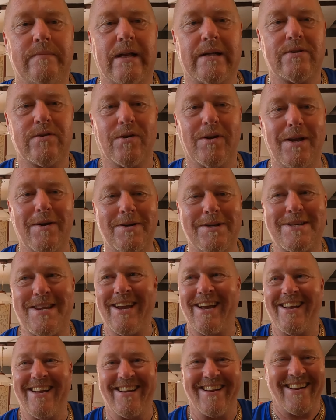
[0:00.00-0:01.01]
That's all there
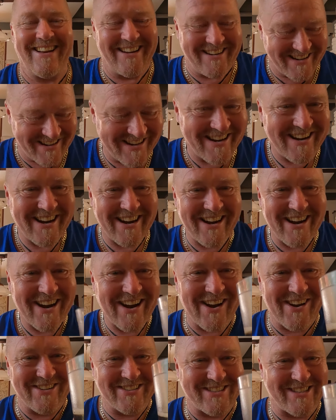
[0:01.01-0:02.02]
is.
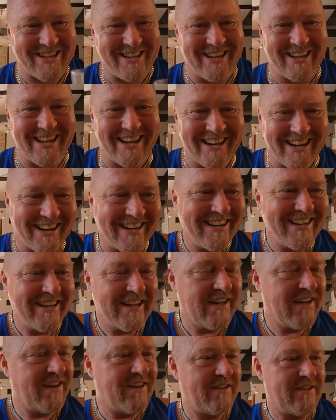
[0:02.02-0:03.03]
I'll see you later.
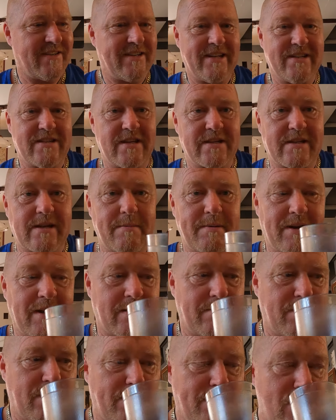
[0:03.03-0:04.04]
He's just give me
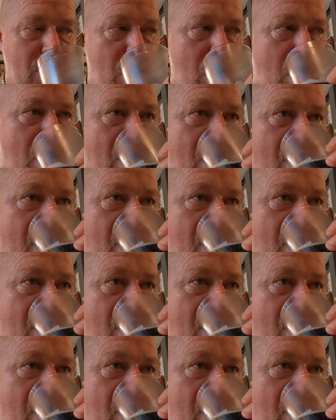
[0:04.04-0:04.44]
another bourbon.